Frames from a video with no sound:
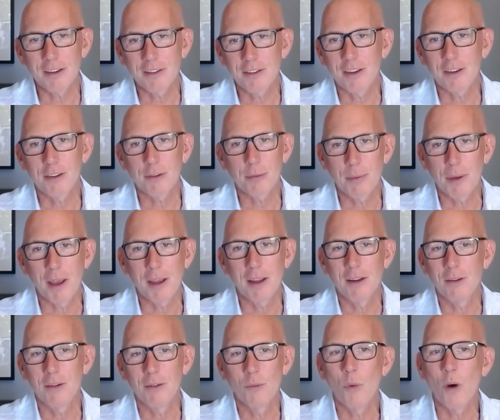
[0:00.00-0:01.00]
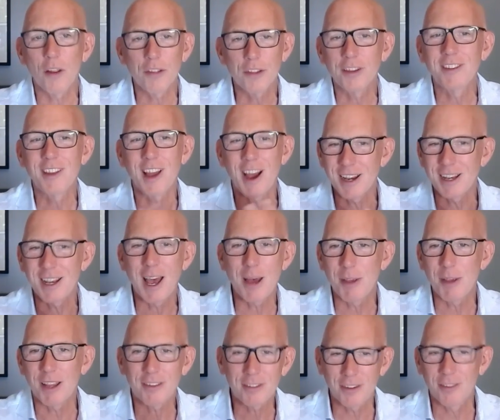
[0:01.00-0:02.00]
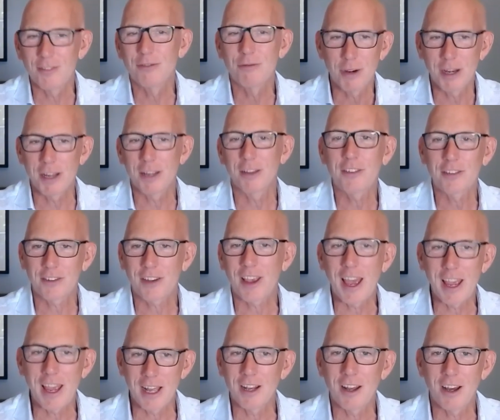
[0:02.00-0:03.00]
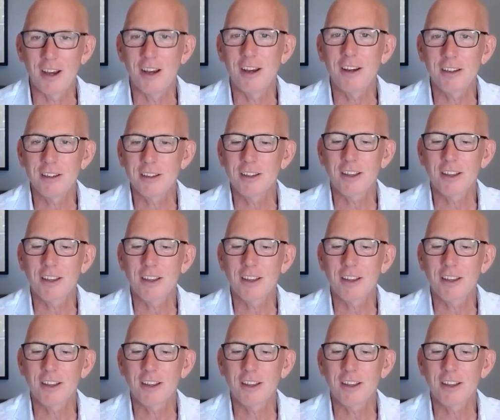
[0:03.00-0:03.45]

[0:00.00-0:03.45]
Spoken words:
anticipate what the dynamics of real scale are,